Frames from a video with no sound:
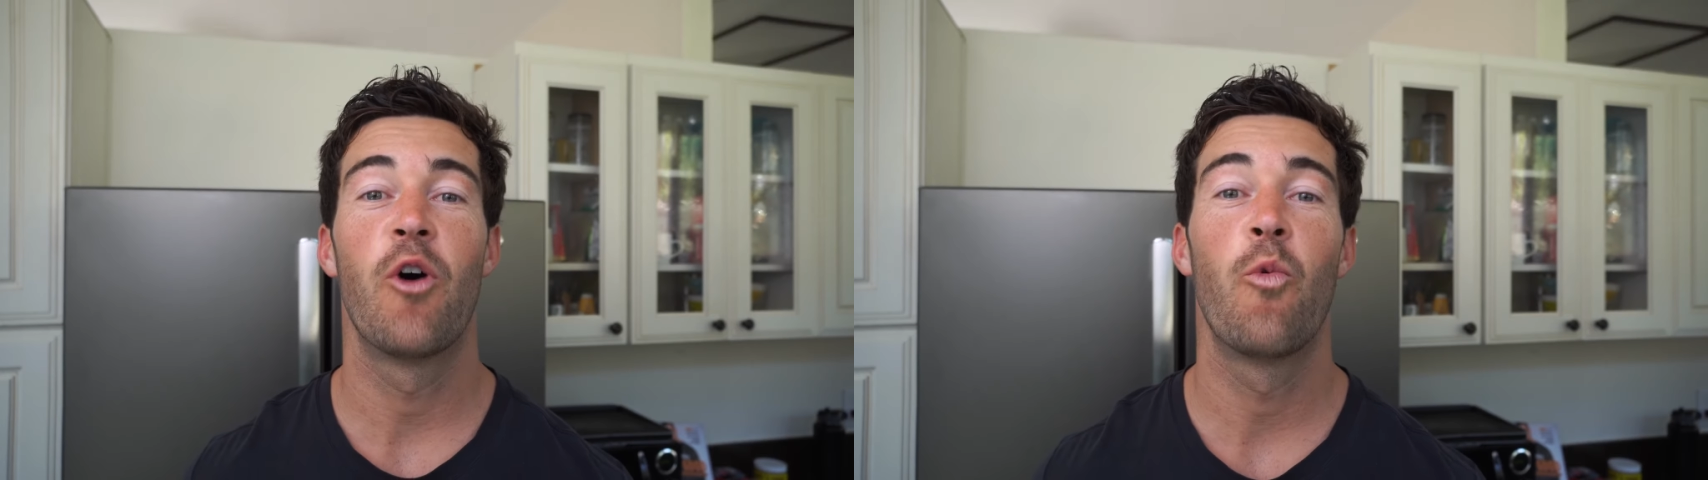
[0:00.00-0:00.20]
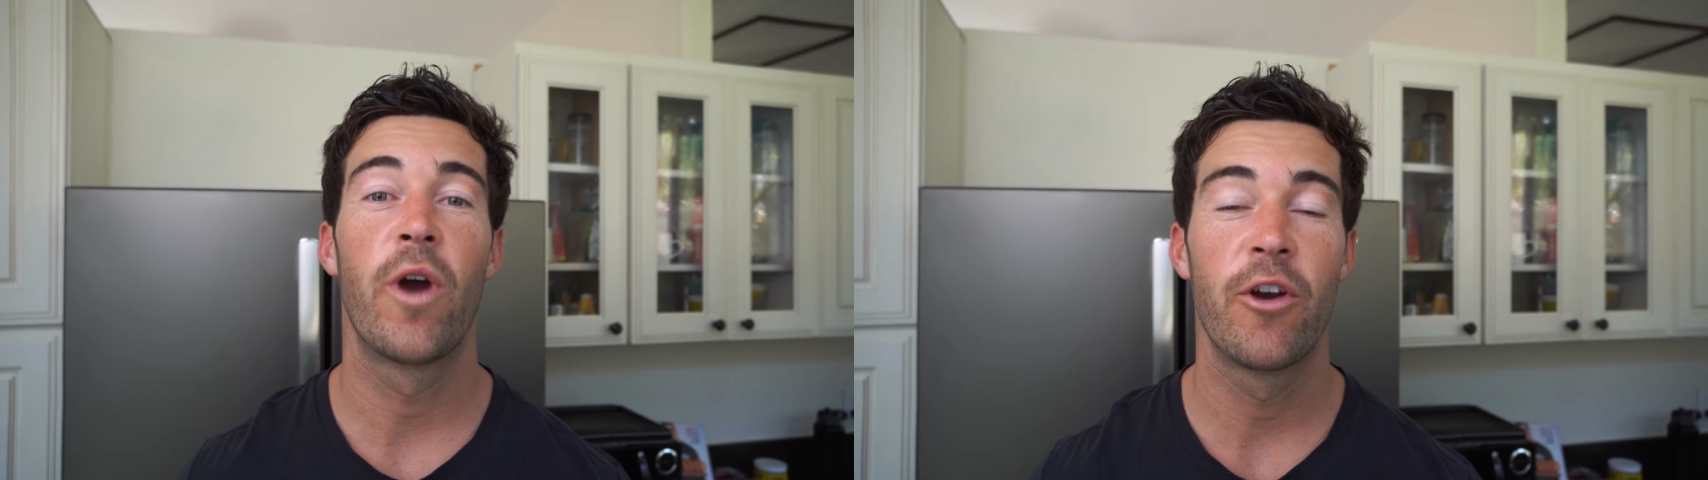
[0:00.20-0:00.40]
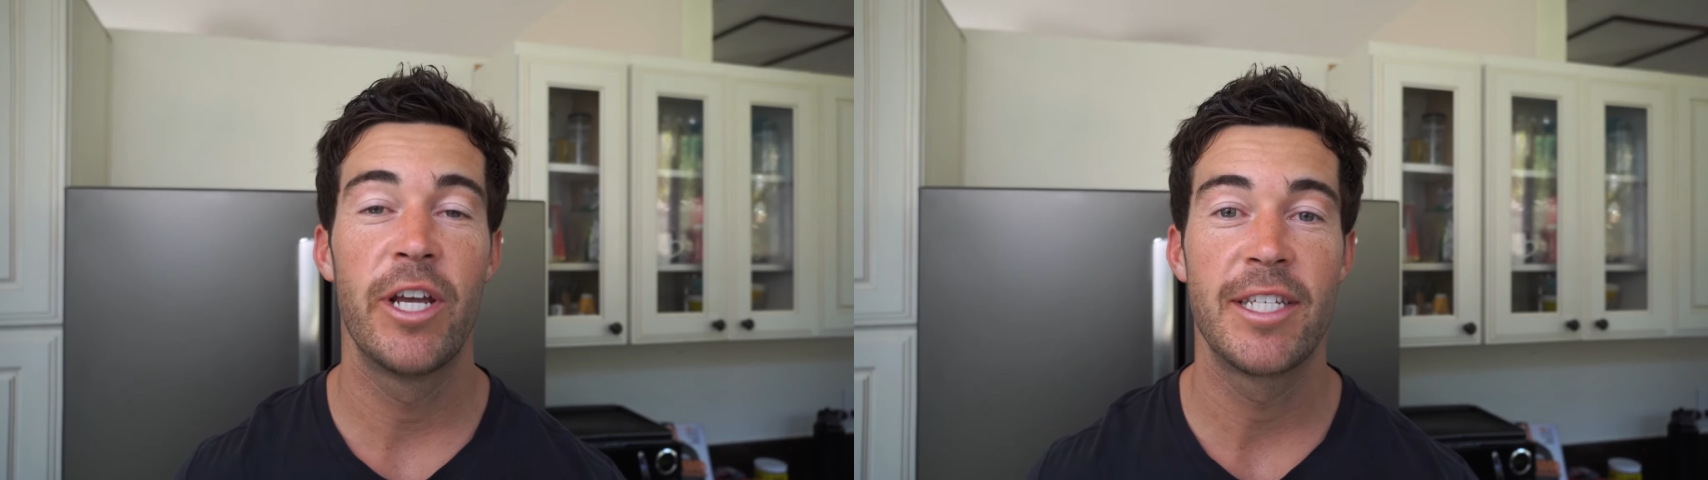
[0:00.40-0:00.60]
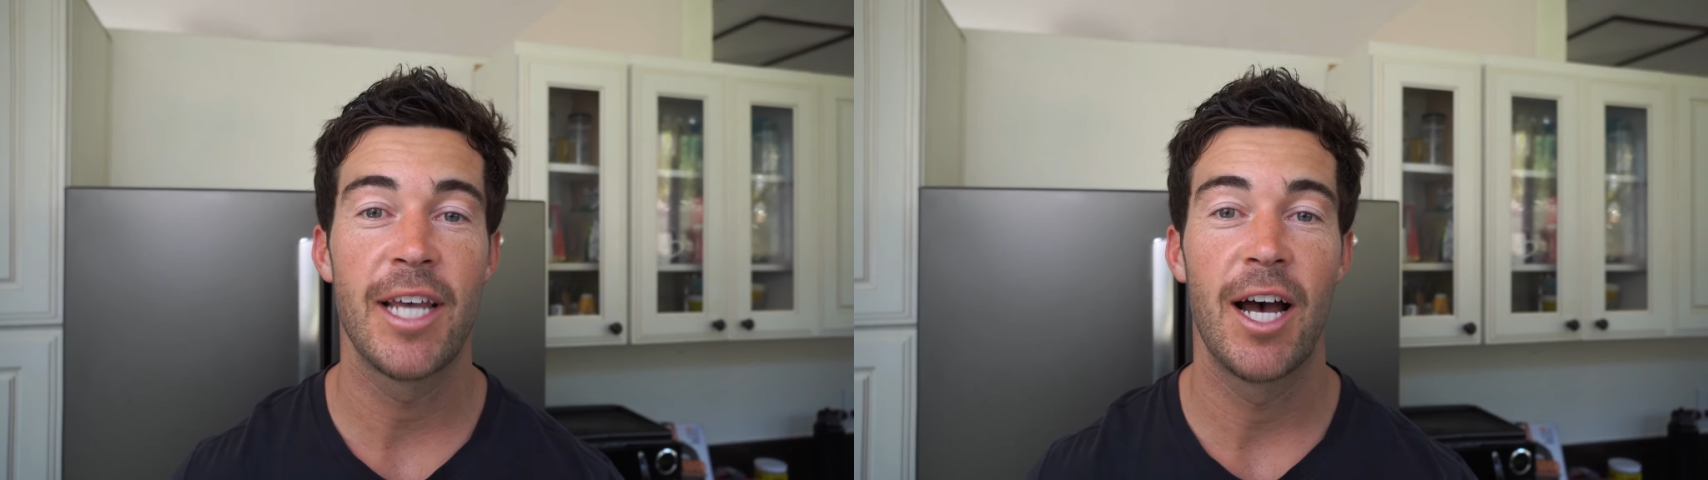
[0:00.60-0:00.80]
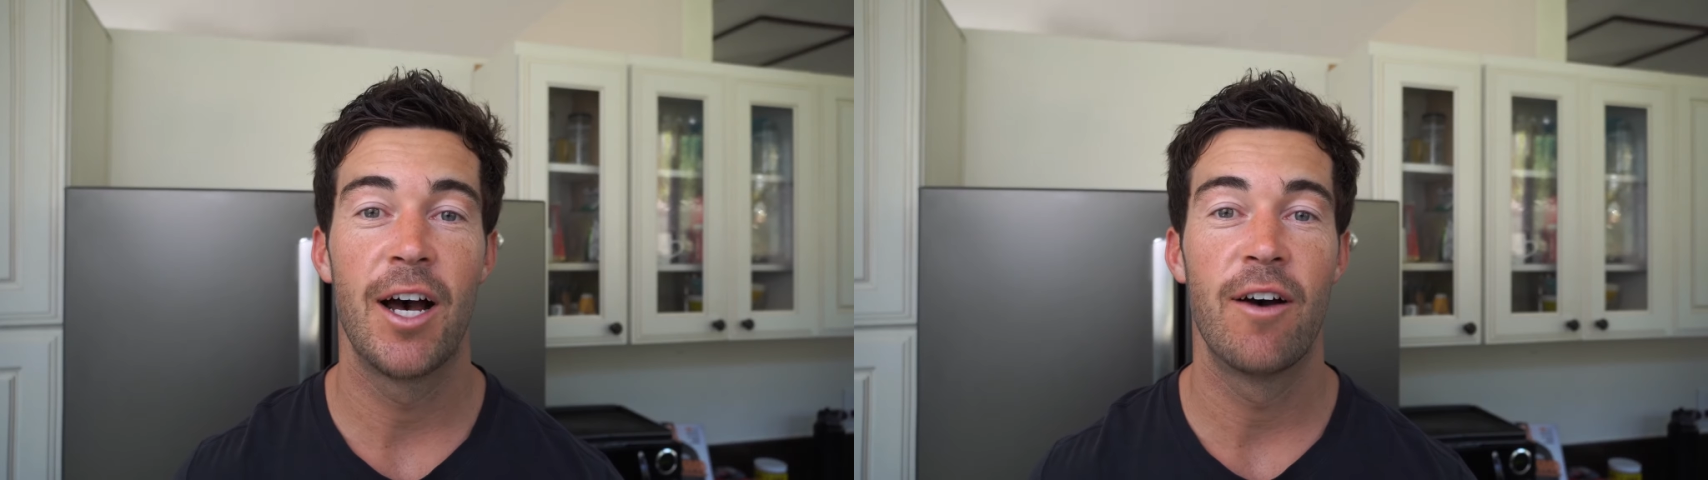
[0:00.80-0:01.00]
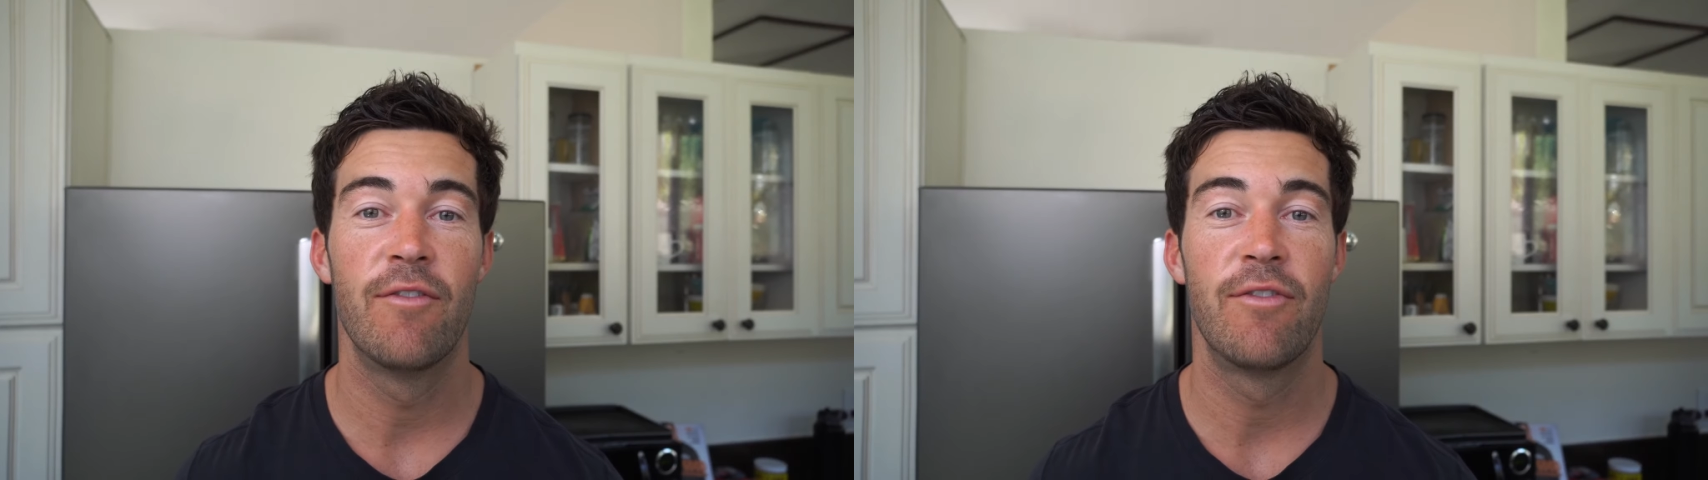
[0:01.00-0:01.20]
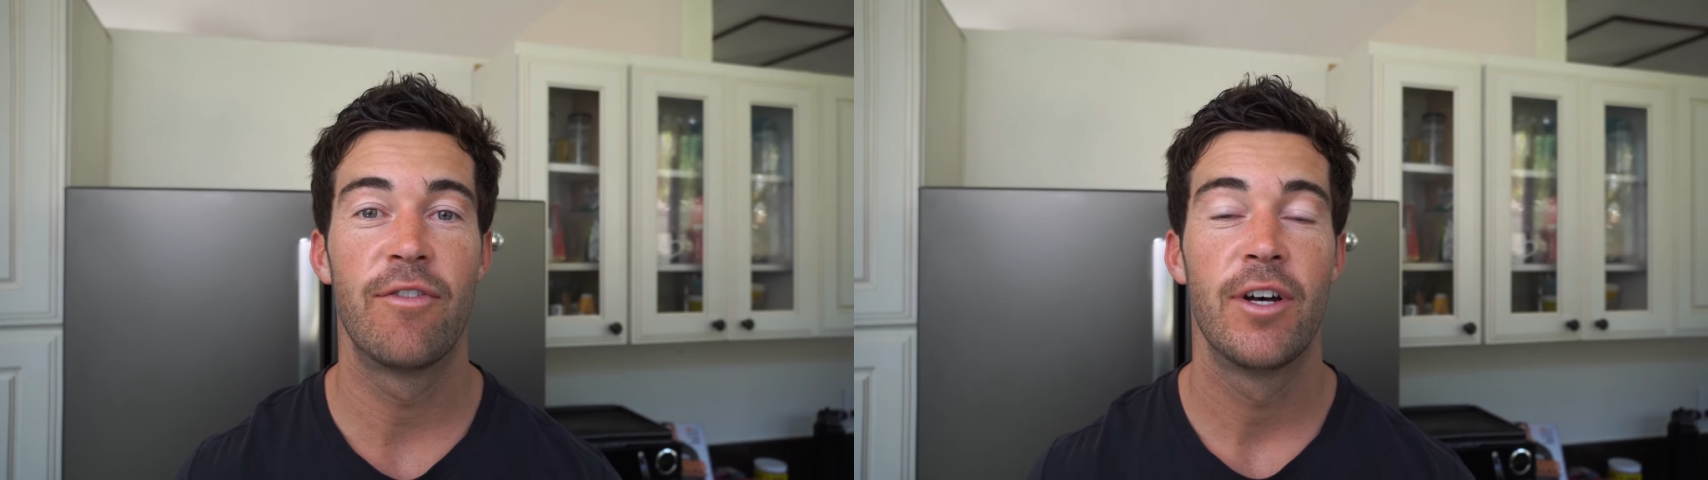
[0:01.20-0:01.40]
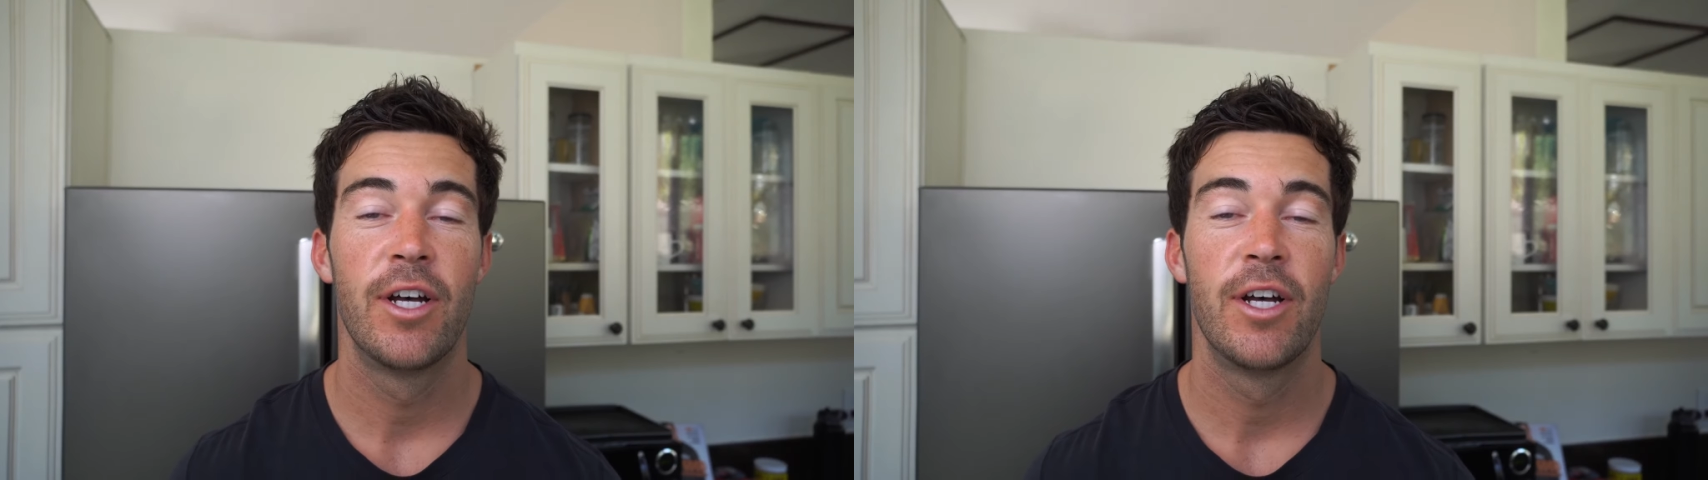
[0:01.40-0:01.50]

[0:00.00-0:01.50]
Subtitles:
awareness of